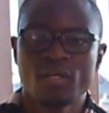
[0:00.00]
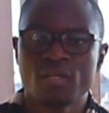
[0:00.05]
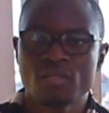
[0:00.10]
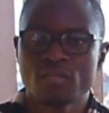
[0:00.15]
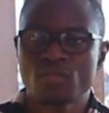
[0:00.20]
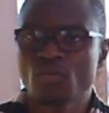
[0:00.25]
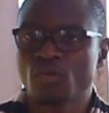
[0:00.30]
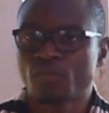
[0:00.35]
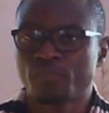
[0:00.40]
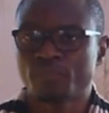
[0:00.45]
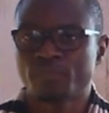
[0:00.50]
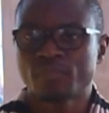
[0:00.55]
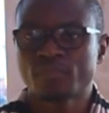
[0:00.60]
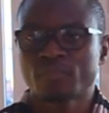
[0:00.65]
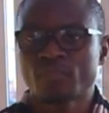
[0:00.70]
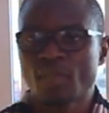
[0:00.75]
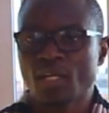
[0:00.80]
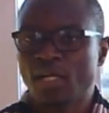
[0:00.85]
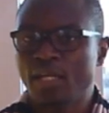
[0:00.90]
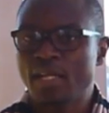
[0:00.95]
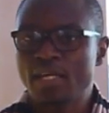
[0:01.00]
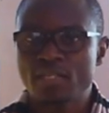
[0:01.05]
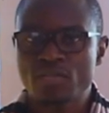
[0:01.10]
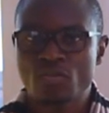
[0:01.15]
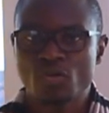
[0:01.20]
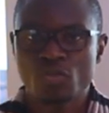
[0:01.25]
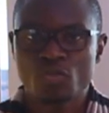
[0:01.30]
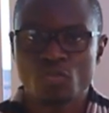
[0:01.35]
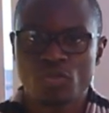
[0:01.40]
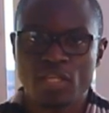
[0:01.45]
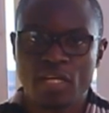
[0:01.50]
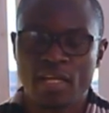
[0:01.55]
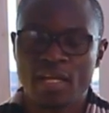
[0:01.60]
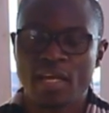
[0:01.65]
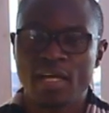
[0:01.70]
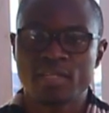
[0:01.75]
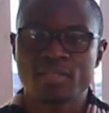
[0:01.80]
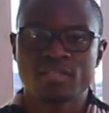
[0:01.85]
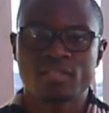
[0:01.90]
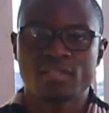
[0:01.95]
So Let's go to the
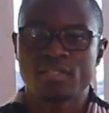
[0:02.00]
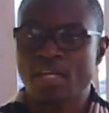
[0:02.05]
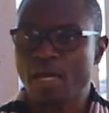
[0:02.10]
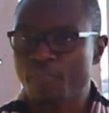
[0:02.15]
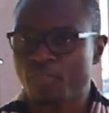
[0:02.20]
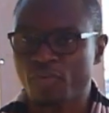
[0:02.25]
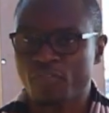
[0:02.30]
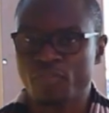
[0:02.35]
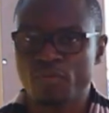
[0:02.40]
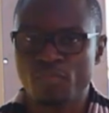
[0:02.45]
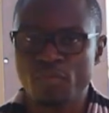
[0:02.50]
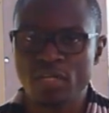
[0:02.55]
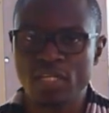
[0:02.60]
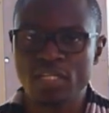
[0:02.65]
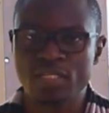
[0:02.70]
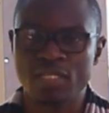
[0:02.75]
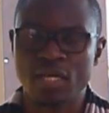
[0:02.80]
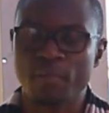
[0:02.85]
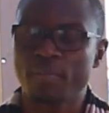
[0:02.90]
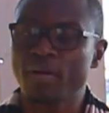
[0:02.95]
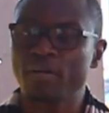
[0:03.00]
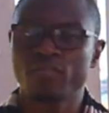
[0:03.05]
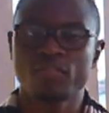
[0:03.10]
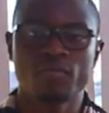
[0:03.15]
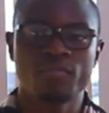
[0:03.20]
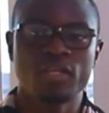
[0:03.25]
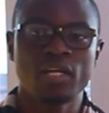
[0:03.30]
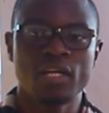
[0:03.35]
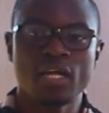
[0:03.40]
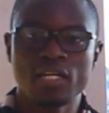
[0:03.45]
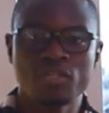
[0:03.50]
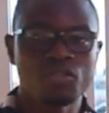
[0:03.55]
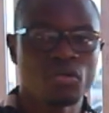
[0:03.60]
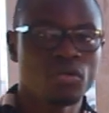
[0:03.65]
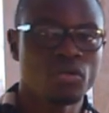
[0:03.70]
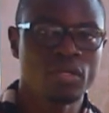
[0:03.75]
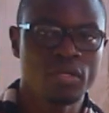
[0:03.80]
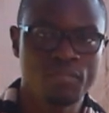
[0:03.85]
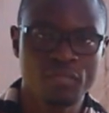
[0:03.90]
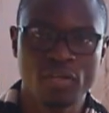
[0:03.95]
next type of immunity apart from the
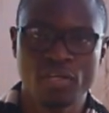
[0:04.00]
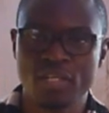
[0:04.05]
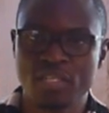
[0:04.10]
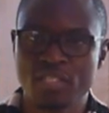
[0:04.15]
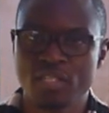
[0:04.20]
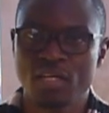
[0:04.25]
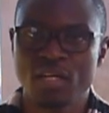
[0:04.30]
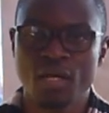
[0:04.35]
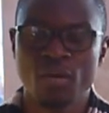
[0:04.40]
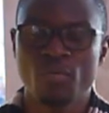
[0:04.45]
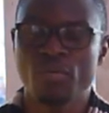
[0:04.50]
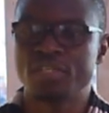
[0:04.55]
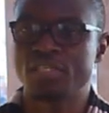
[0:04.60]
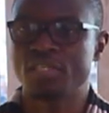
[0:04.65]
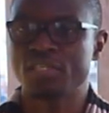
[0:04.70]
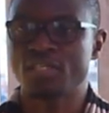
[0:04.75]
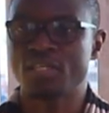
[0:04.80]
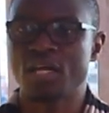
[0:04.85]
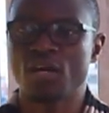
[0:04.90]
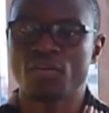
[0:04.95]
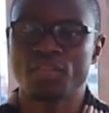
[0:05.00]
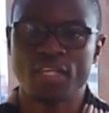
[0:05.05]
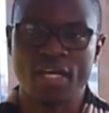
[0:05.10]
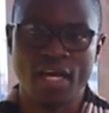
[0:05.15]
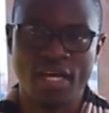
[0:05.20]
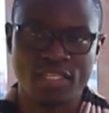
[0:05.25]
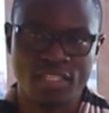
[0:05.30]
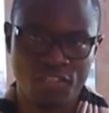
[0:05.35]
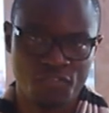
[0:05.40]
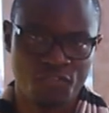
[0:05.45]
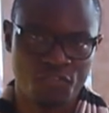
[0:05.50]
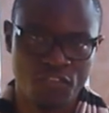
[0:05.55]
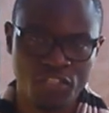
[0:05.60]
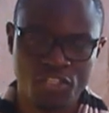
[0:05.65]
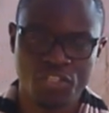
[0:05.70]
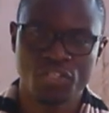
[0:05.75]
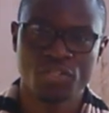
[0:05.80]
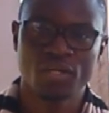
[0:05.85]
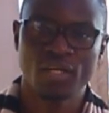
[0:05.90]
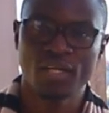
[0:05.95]
natural immunity, which is now the
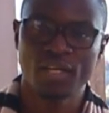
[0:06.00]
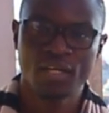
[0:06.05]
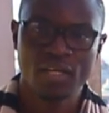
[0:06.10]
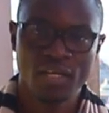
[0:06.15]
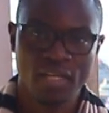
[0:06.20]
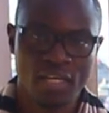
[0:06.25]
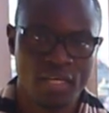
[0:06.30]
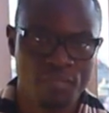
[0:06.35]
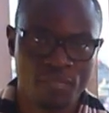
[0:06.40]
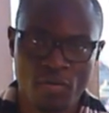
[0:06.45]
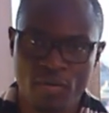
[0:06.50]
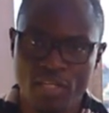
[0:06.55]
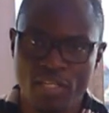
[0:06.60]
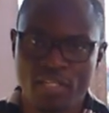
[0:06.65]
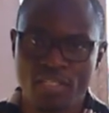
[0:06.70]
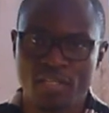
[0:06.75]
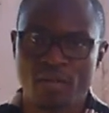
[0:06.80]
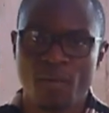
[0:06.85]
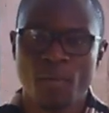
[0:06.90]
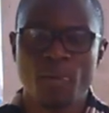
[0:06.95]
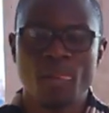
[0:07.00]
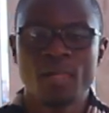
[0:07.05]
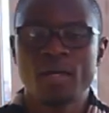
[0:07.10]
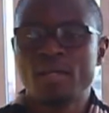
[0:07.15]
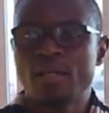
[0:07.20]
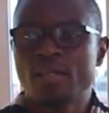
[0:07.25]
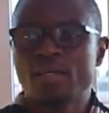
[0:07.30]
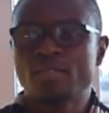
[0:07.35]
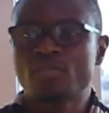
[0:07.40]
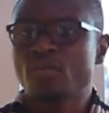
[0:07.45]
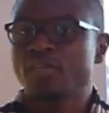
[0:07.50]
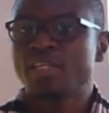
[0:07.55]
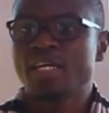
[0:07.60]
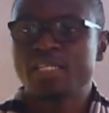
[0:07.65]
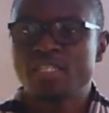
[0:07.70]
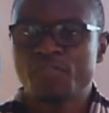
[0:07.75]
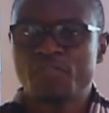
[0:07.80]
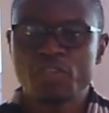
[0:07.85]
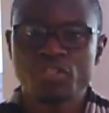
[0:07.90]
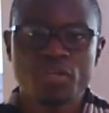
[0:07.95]
artificial immunity. So the
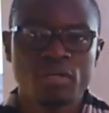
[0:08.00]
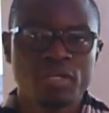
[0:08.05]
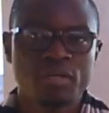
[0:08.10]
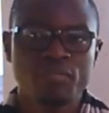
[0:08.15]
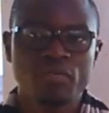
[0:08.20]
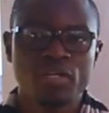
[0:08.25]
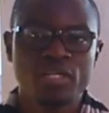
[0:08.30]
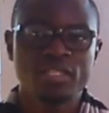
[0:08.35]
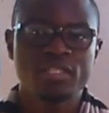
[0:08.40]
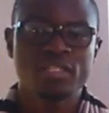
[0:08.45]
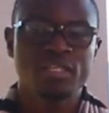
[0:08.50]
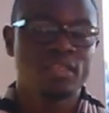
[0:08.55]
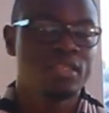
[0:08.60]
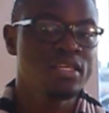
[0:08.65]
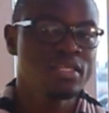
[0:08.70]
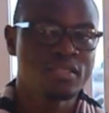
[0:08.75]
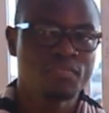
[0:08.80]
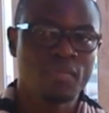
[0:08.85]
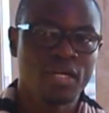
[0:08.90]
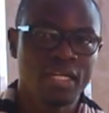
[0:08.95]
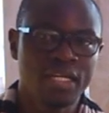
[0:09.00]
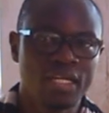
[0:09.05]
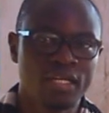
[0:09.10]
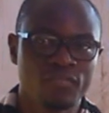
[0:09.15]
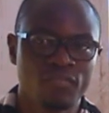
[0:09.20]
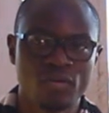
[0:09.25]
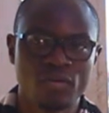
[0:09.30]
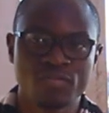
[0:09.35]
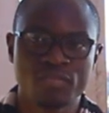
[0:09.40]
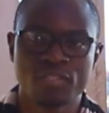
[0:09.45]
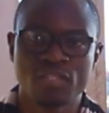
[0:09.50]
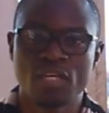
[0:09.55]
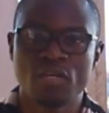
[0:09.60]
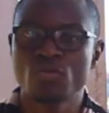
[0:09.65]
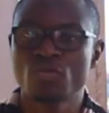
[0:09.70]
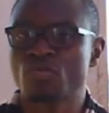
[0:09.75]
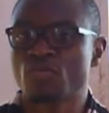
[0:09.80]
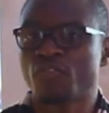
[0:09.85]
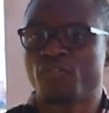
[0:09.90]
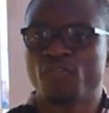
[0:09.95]
artificial immunity, this mainly involves the
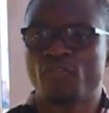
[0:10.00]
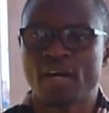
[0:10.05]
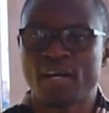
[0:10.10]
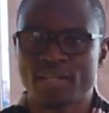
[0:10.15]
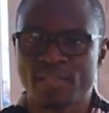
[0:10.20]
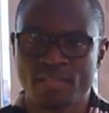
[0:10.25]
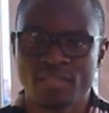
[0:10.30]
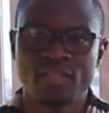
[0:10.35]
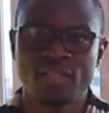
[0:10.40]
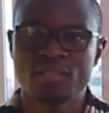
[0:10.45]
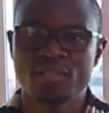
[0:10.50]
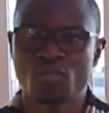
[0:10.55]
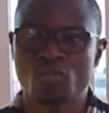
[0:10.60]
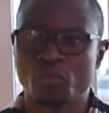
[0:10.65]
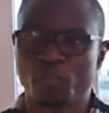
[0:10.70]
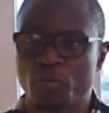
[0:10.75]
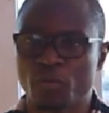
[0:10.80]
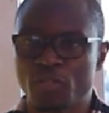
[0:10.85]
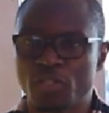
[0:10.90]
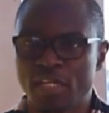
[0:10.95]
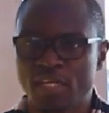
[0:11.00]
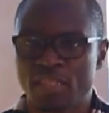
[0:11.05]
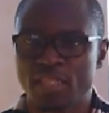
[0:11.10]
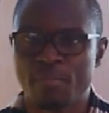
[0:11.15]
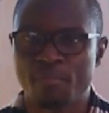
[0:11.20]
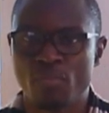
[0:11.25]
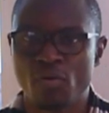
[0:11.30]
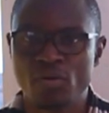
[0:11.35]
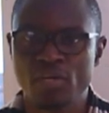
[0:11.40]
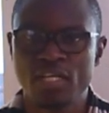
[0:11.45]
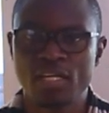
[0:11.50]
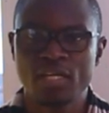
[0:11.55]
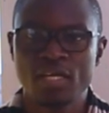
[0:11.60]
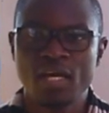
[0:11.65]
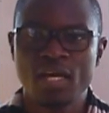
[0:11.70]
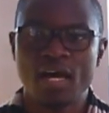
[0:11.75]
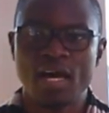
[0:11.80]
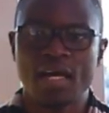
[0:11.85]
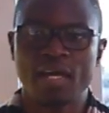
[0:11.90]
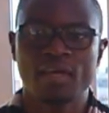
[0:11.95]
use of vaccines to protect the body
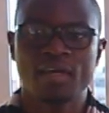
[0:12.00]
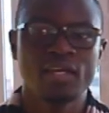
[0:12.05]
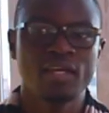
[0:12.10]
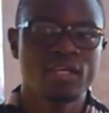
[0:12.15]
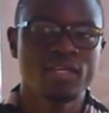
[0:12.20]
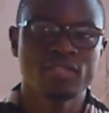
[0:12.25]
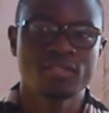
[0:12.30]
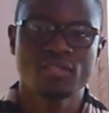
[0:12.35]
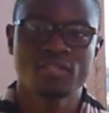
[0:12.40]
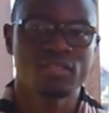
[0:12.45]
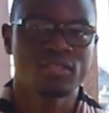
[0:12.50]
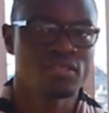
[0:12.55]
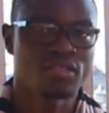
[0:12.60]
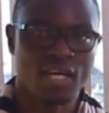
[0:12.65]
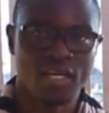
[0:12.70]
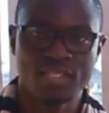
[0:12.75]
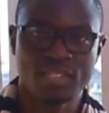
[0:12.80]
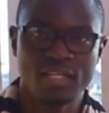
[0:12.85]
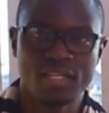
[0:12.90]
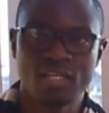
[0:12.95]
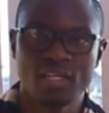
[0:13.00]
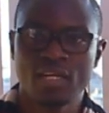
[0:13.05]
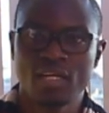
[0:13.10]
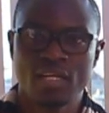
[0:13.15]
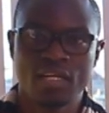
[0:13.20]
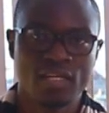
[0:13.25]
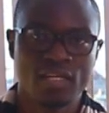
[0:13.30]
against certain